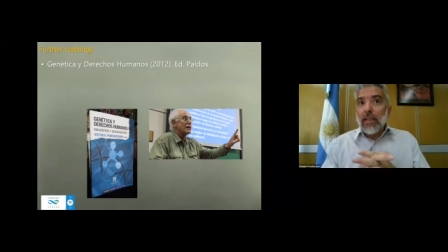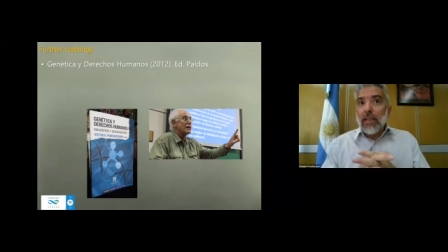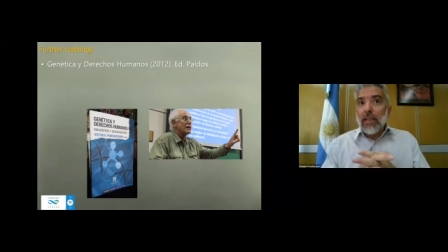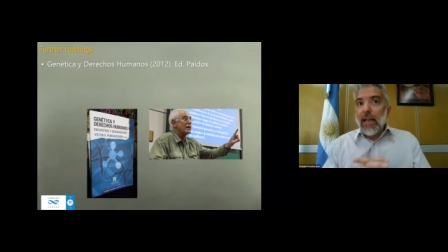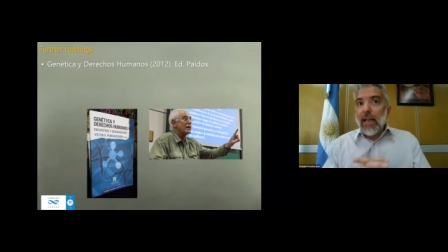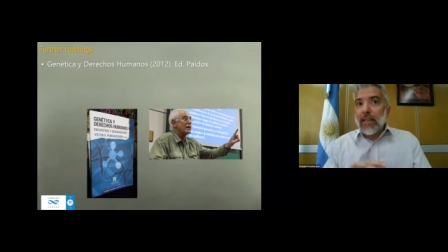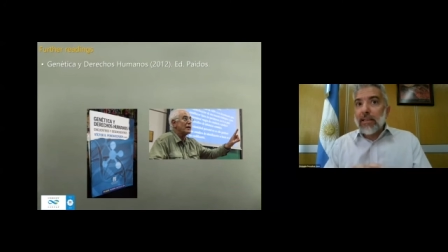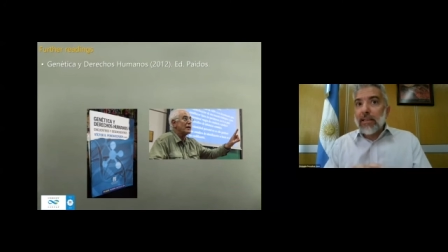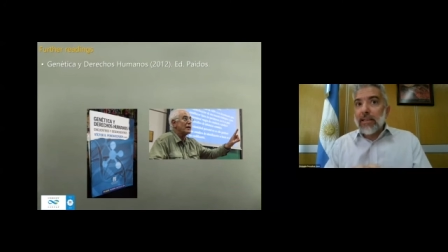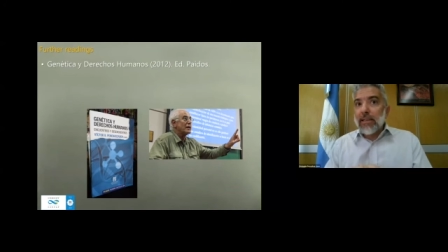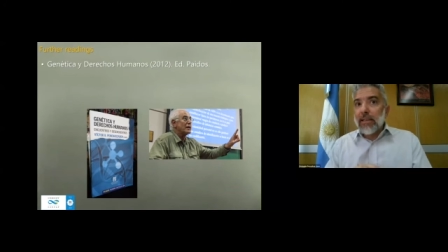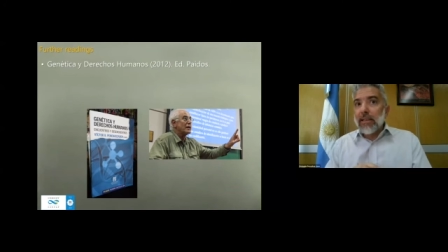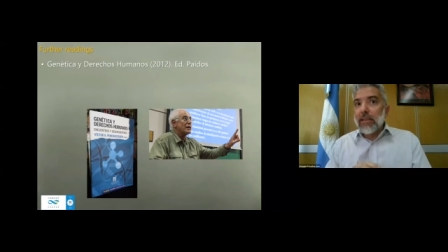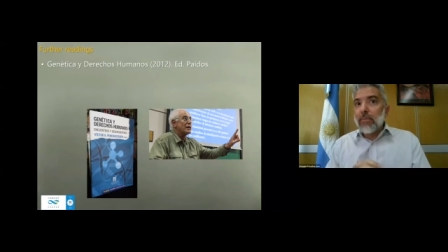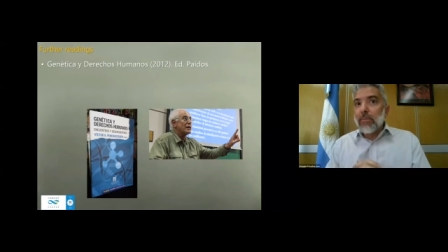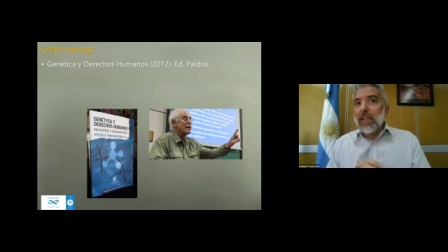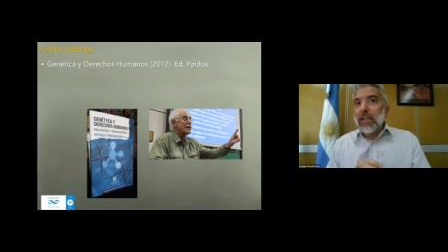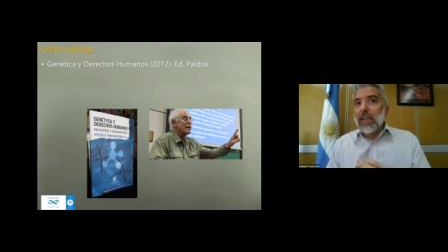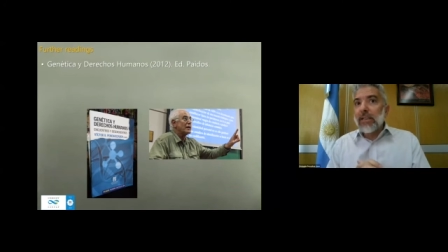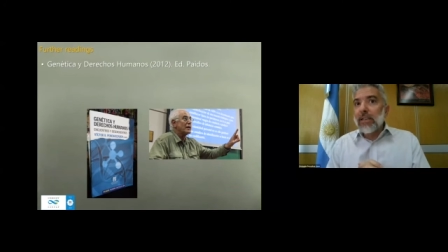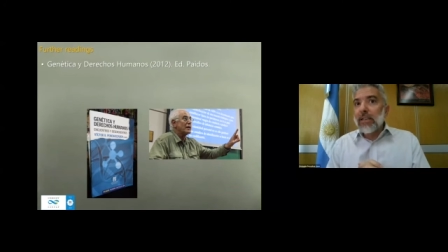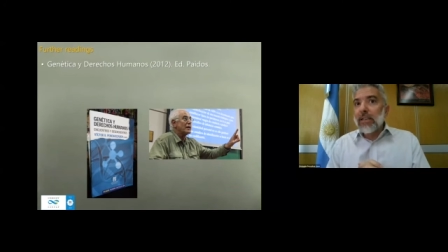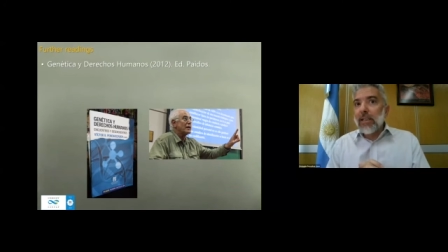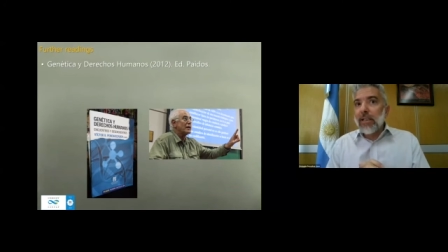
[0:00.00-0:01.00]
edited
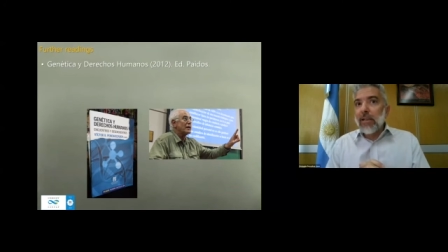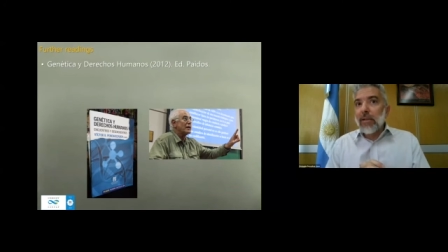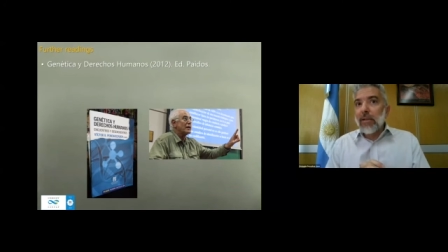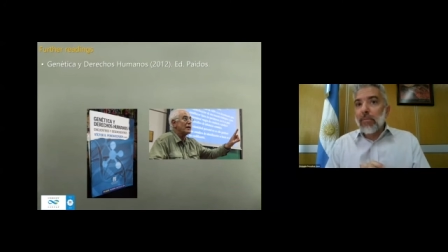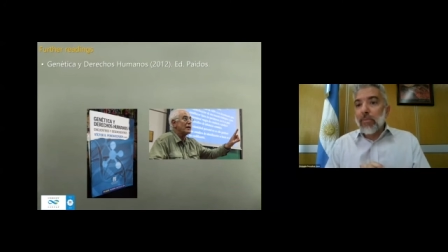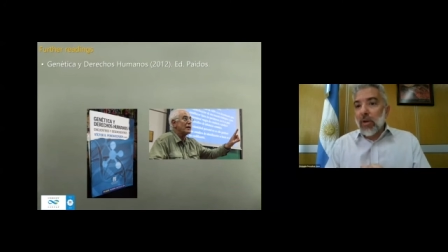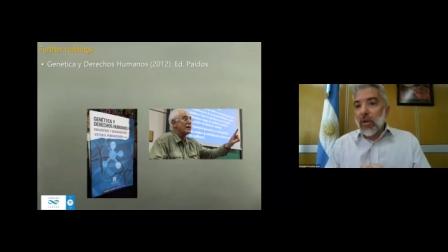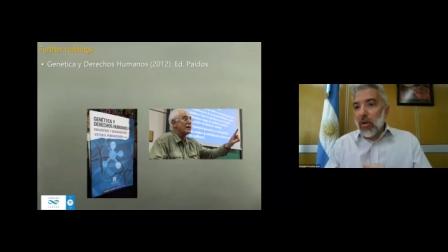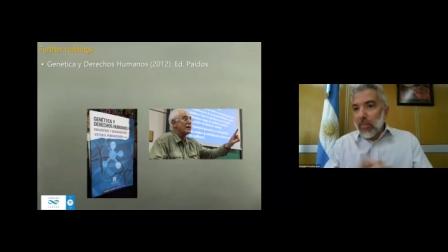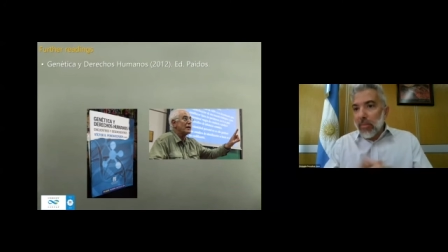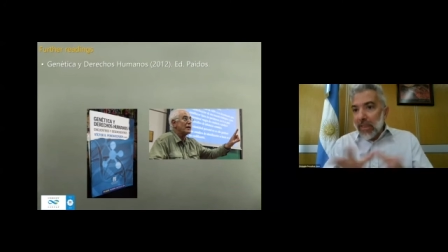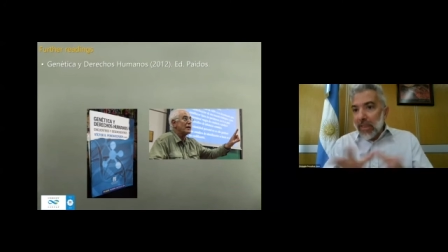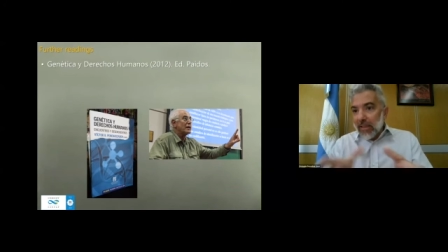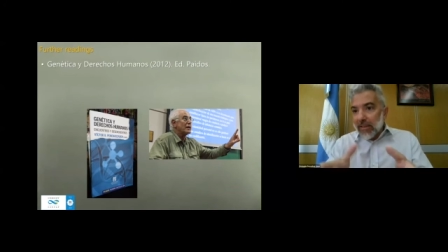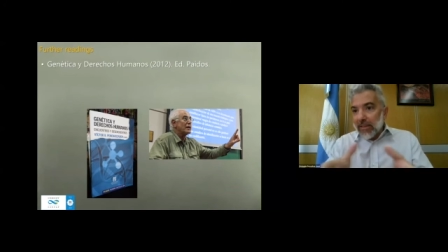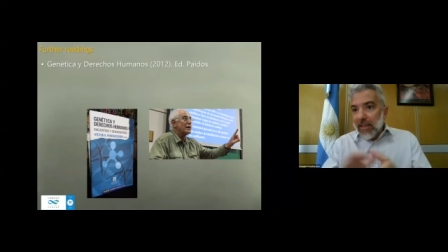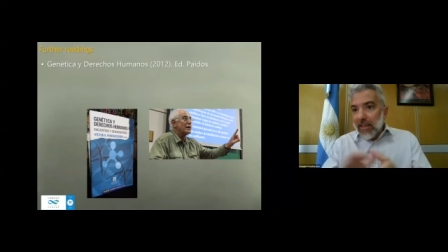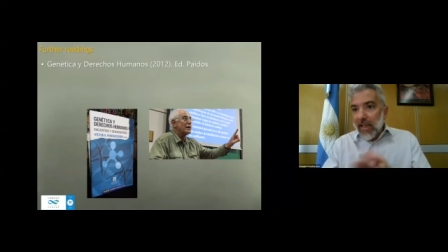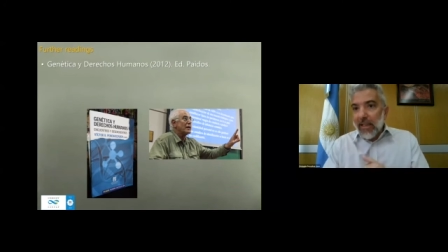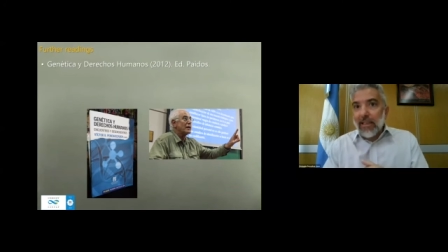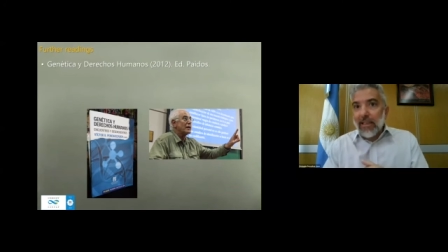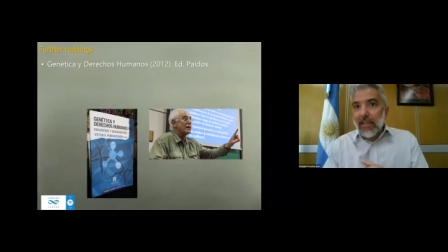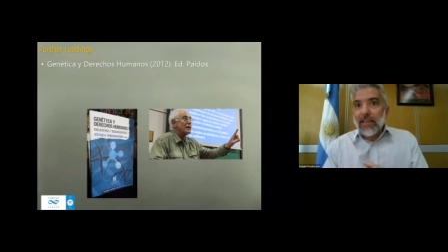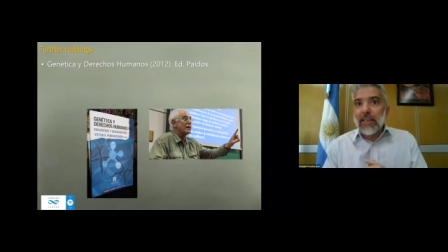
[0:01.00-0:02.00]
by the prominent
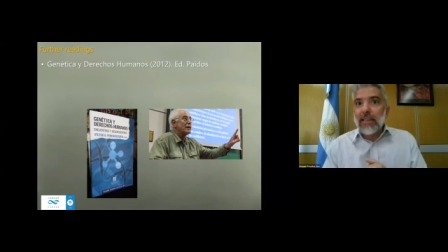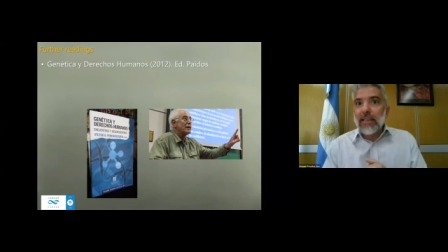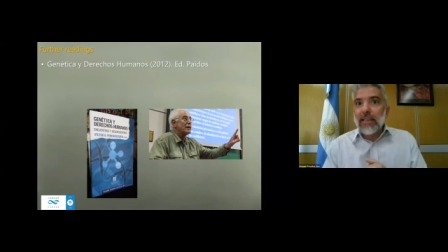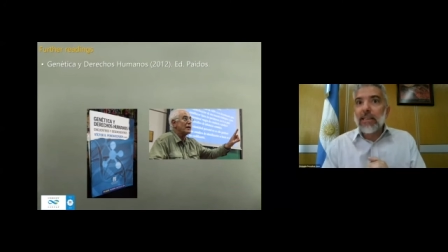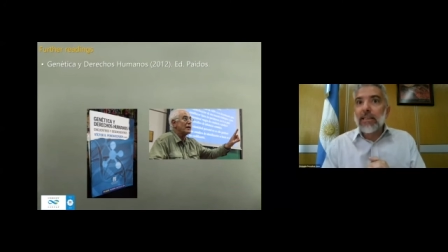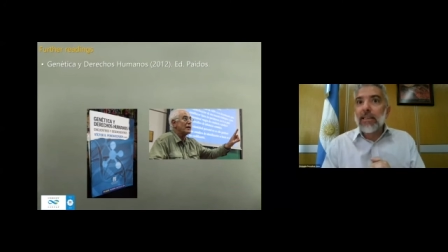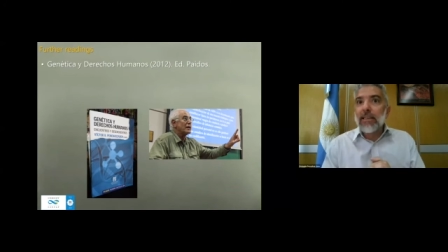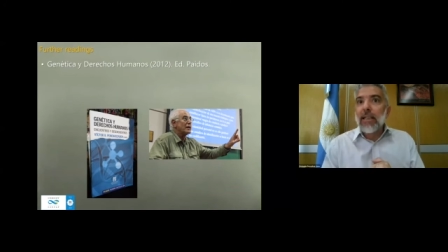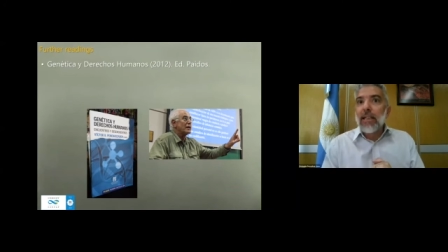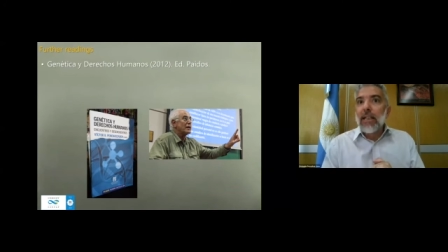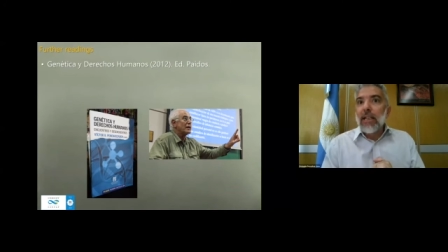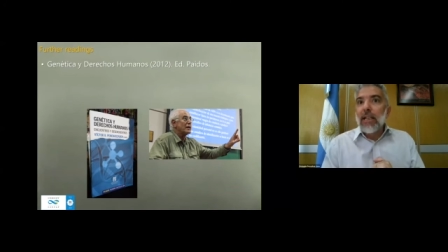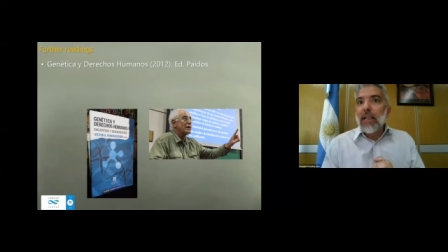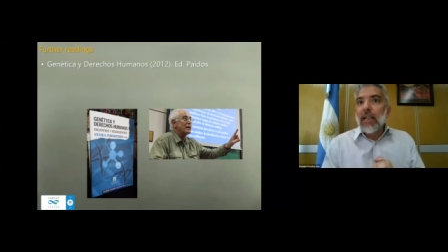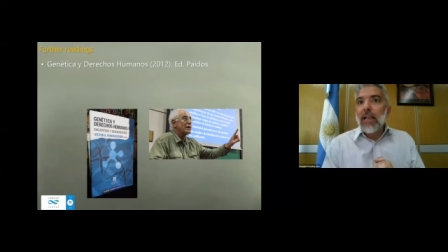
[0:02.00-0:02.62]
scientist